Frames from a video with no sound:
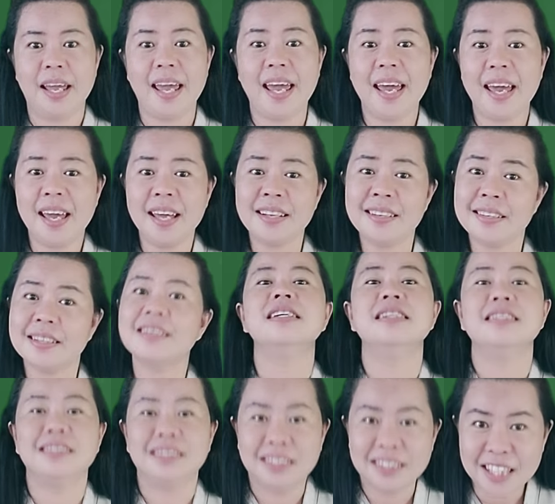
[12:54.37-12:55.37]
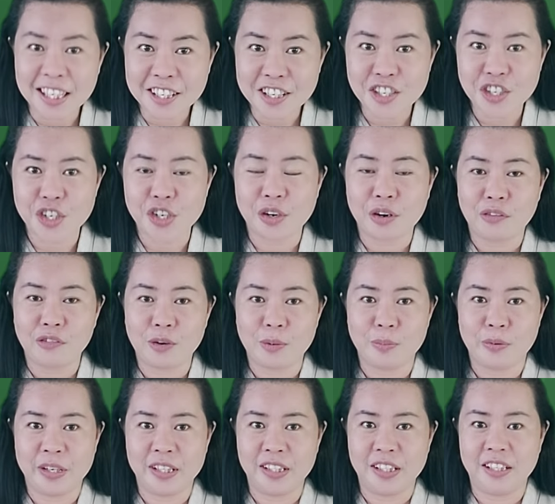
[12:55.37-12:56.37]
and signature over
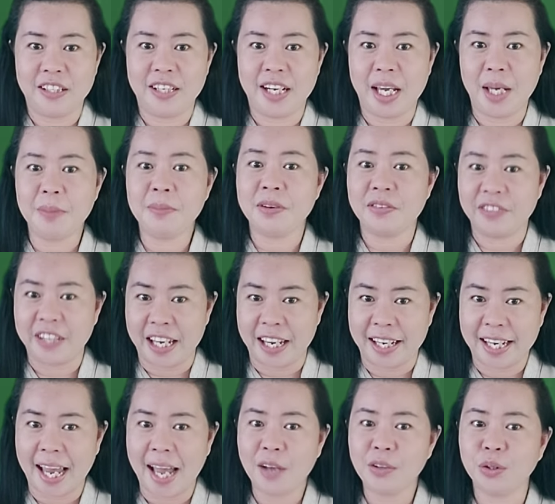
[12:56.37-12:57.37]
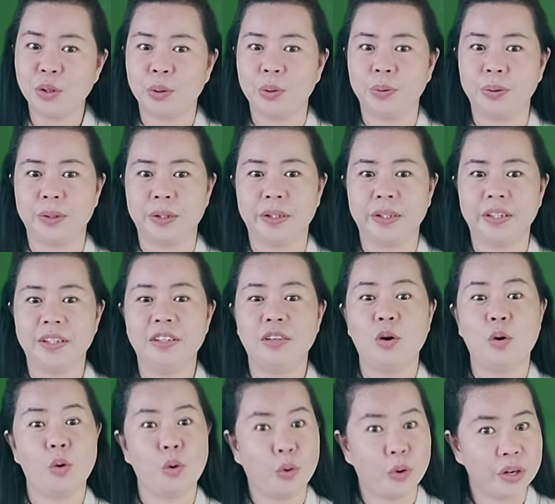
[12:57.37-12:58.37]
printed name of the account holder
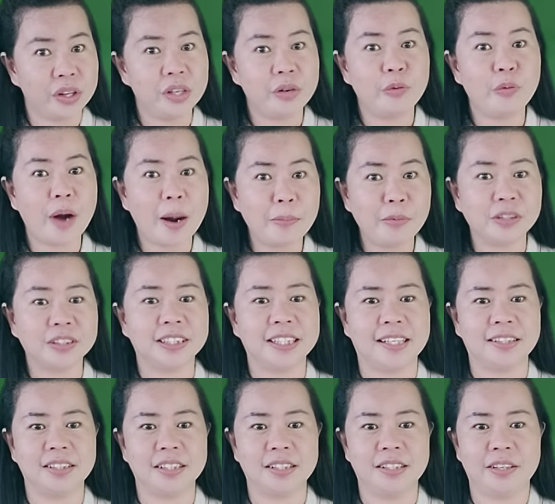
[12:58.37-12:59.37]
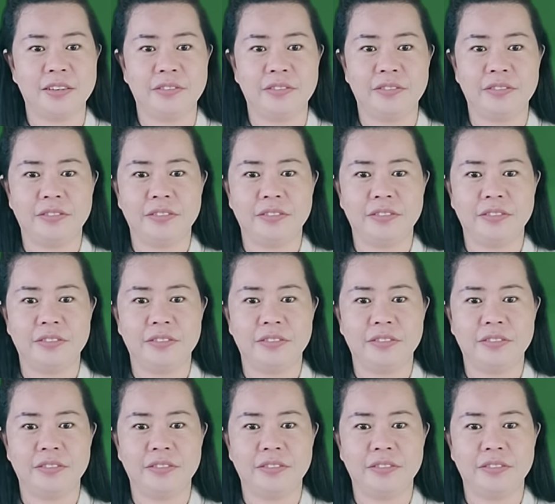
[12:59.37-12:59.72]
or the representative.